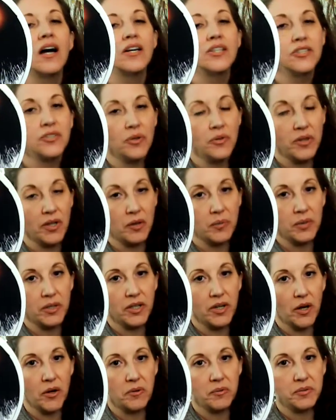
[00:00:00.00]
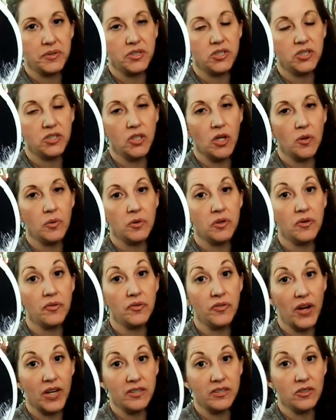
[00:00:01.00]
So there we go. So the
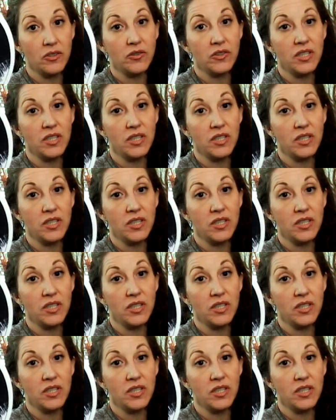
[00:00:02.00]
vessel,